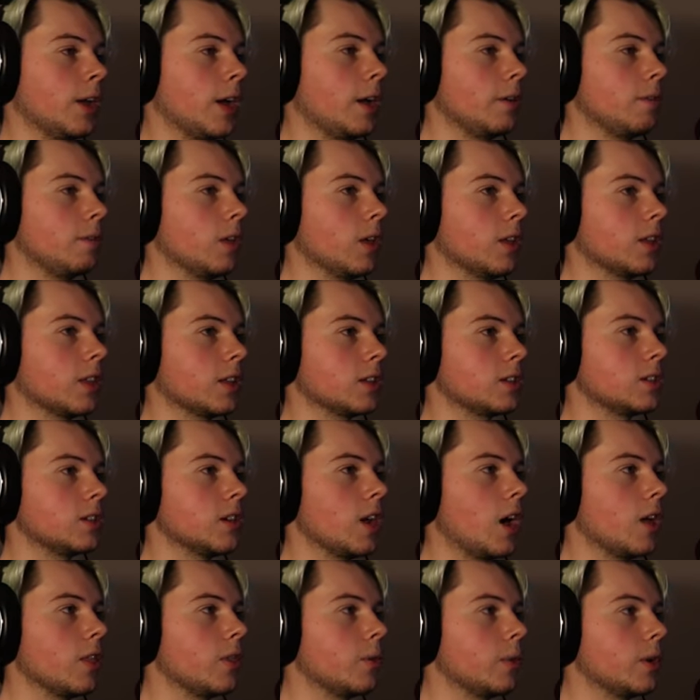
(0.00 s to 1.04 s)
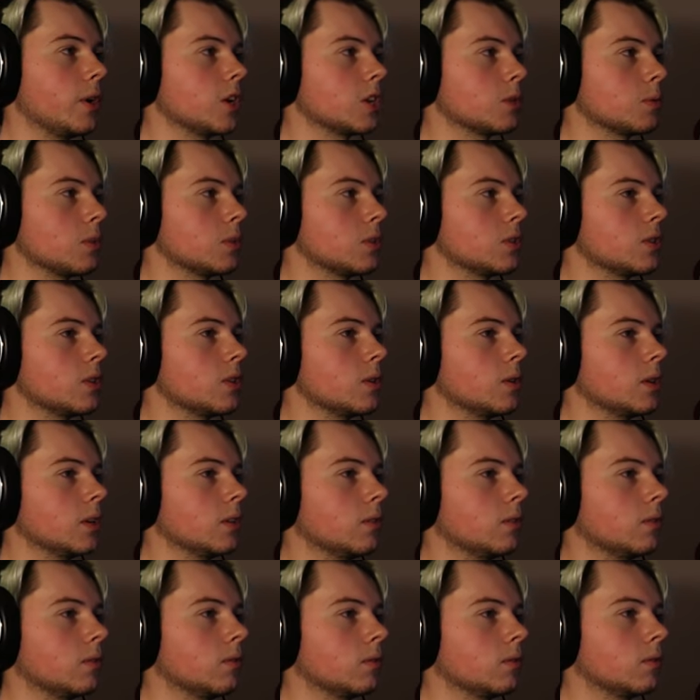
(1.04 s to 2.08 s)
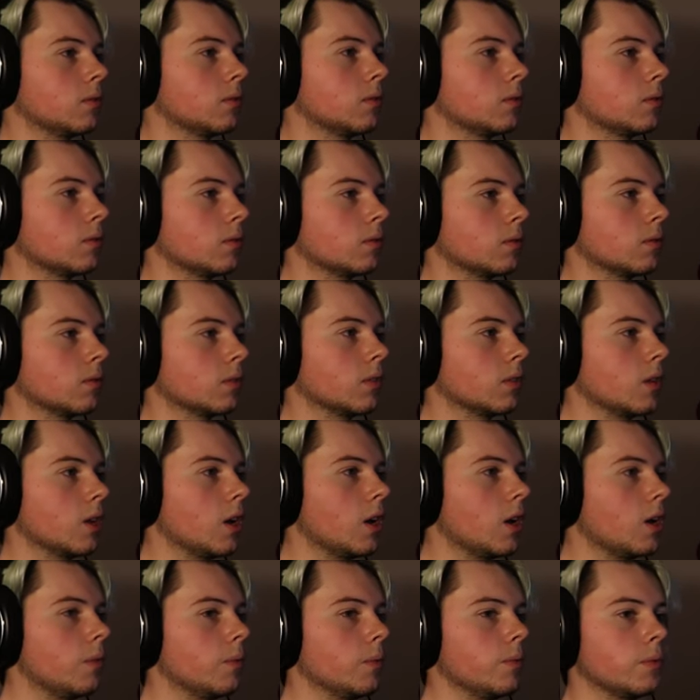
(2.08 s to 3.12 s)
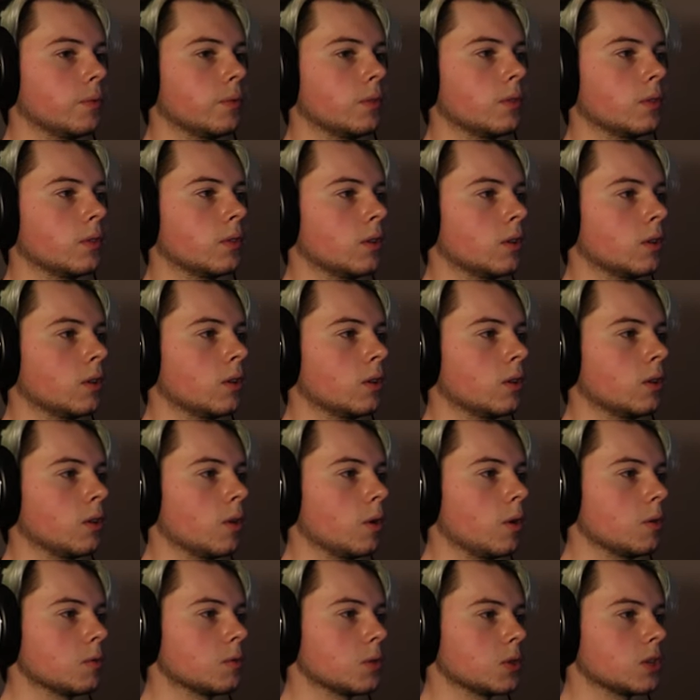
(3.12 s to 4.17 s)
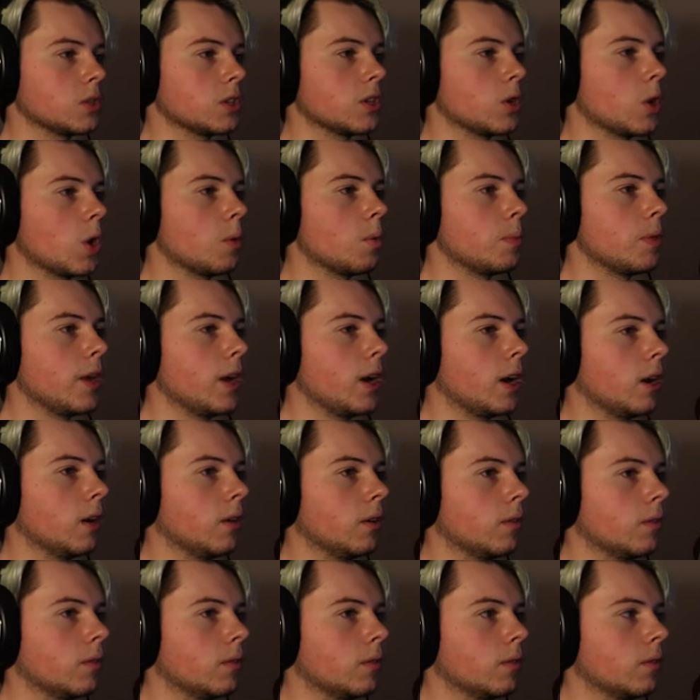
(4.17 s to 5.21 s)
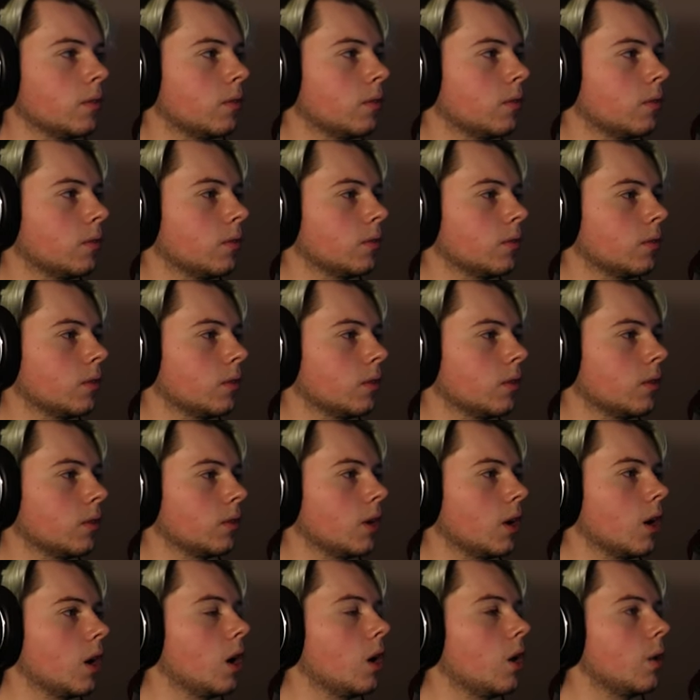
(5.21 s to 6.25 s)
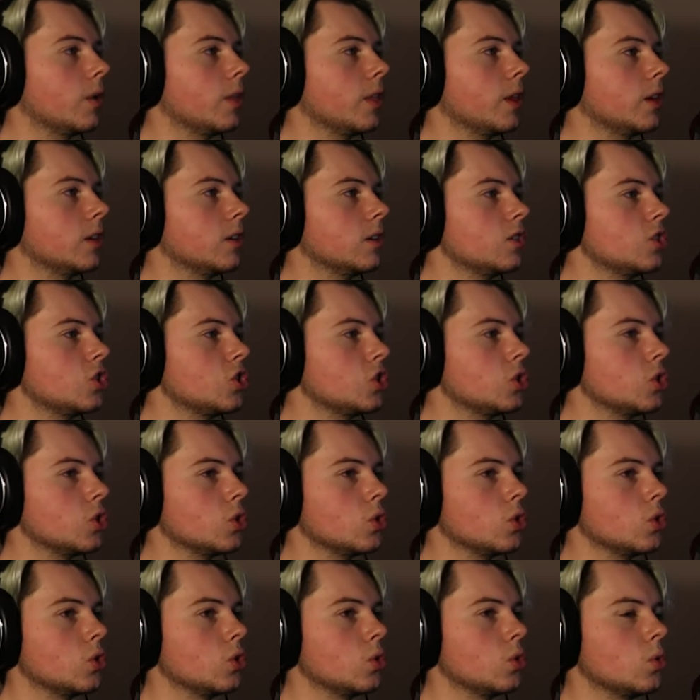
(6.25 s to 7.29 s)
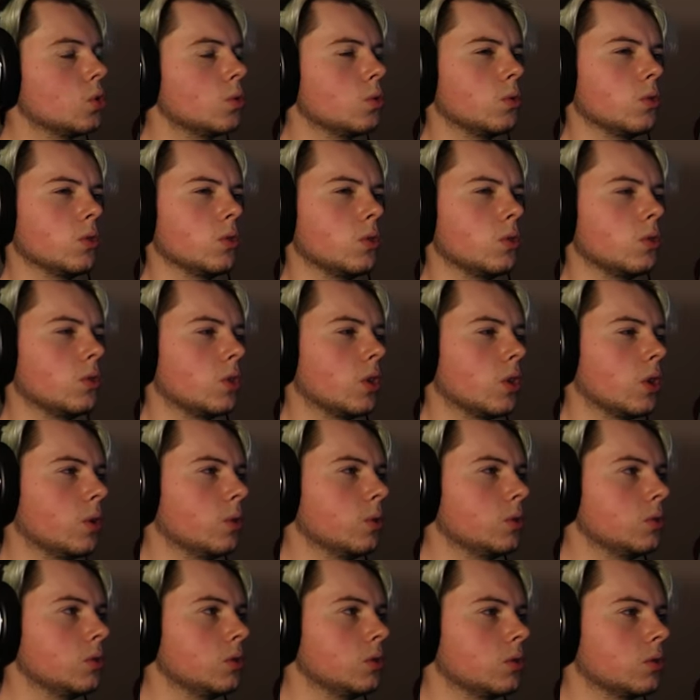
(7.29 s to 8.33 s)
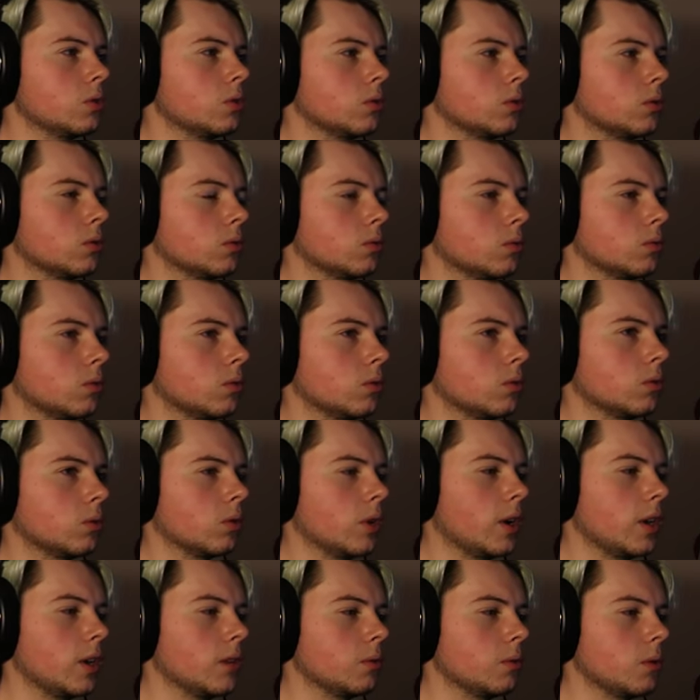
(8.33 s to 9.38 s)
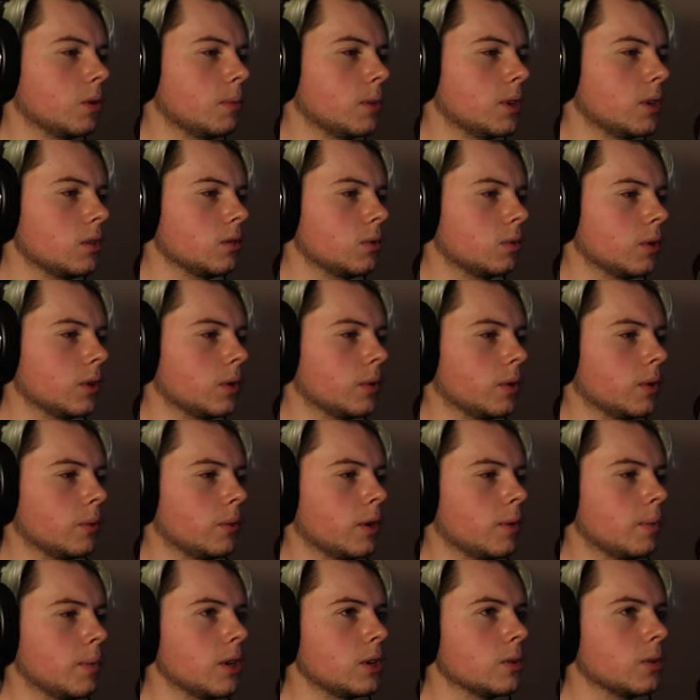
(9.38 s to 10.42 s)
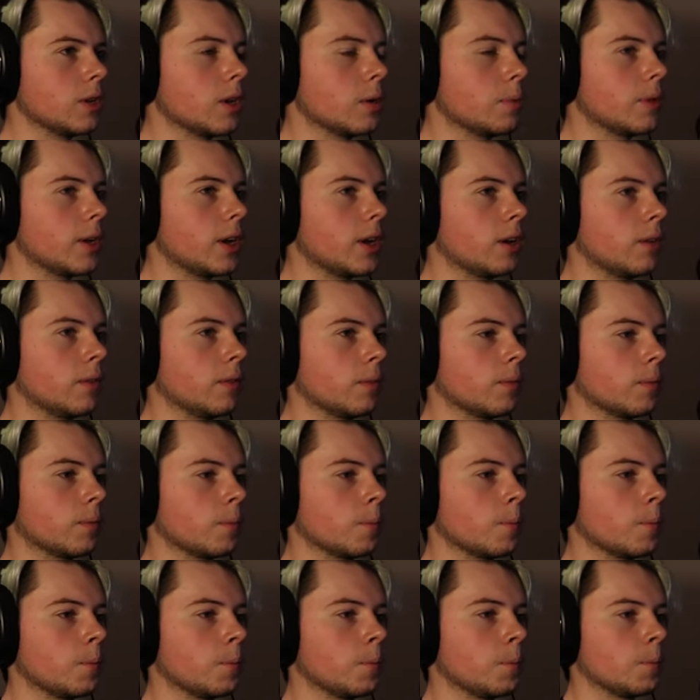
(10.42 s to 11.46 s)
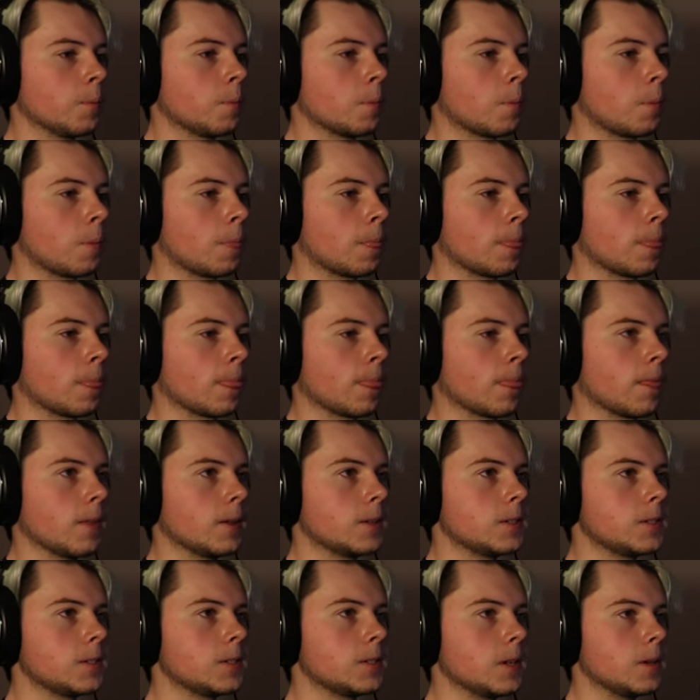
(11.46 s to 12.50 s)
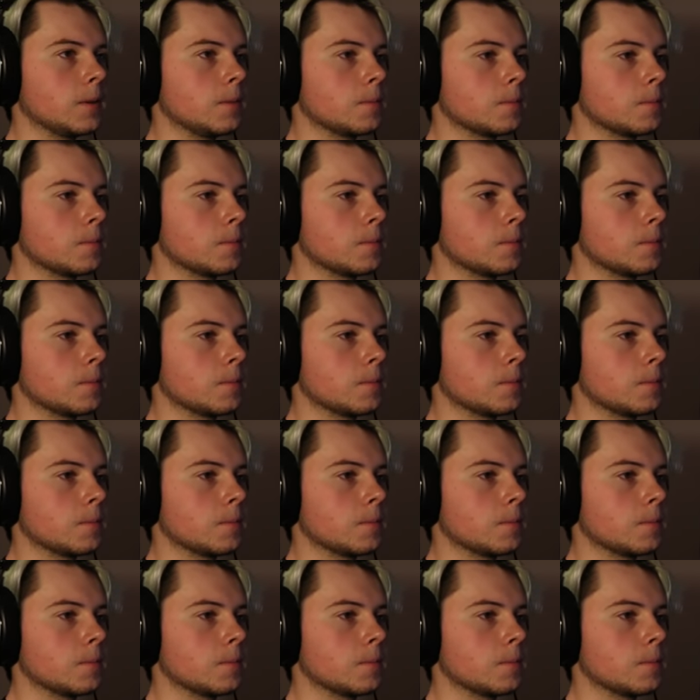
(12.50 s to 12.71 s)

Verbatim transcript: I feel like that's not the way you're supposed to do it. Oh. Well, I'm supposed to go up there. Oh, and then shoot those? Right? What am I doing? Wait, what am I doing up there? Let's see.